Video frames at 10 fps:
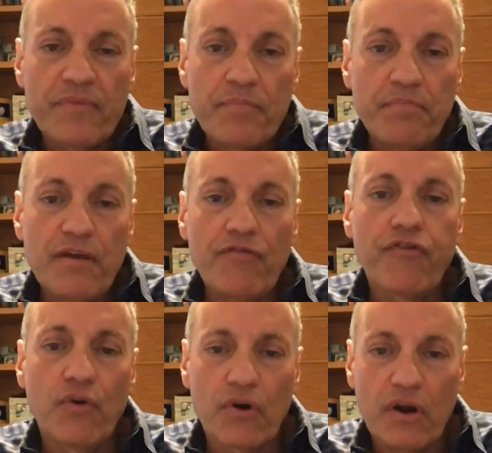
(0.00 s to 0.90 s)

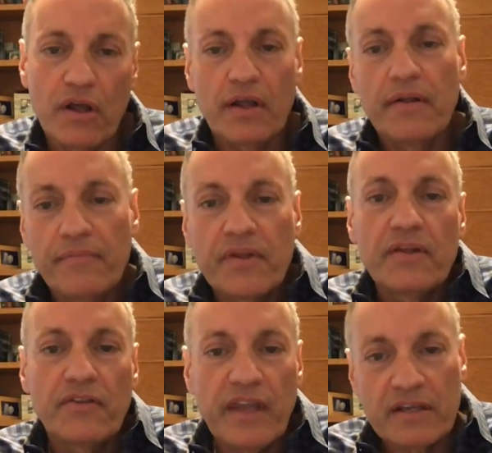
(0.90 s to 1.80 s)
before
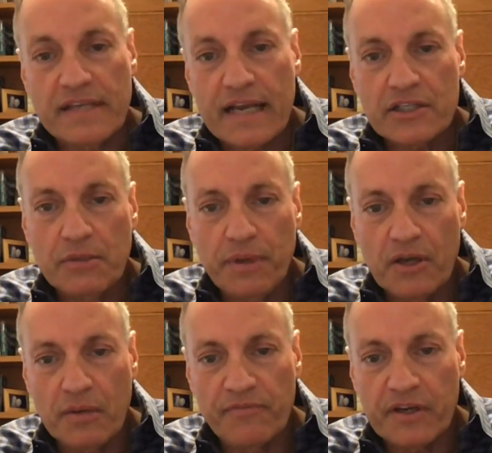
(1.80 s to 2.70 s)
things actually
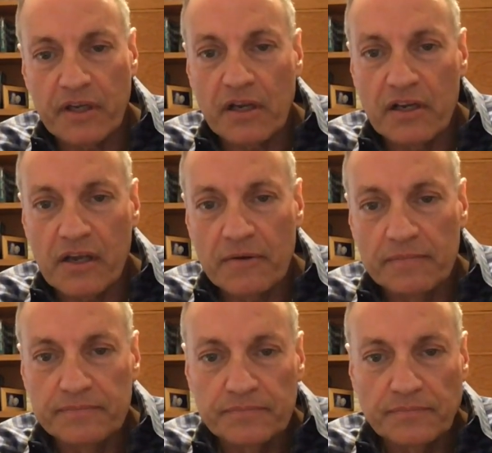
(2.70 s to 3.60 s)
become very clear.
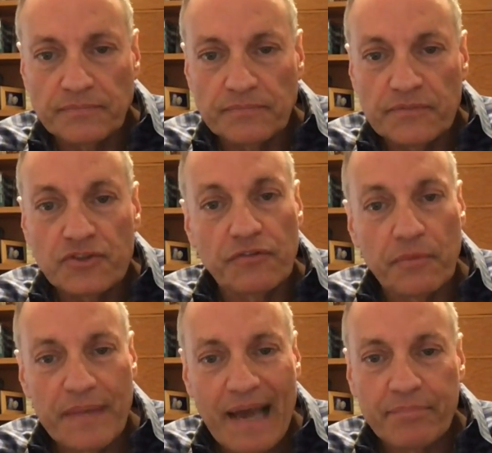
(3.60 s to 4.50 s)
So from
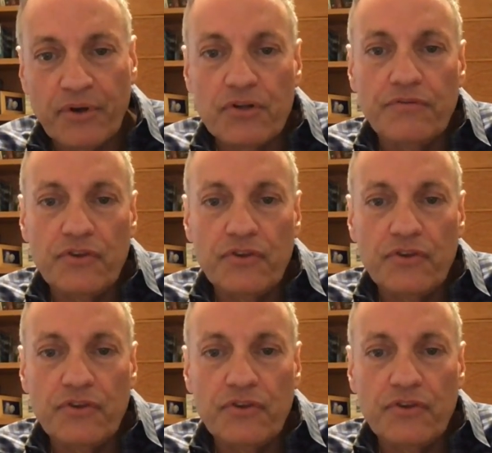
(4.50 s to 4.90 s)
that point of view,